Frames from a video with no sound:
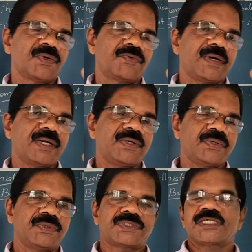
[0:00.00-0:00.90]
1
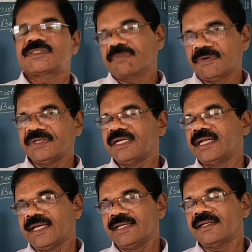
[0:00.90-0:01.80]
to
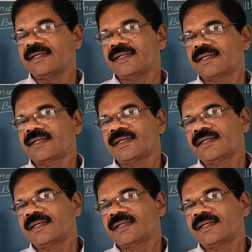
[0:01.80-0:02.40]
6.9,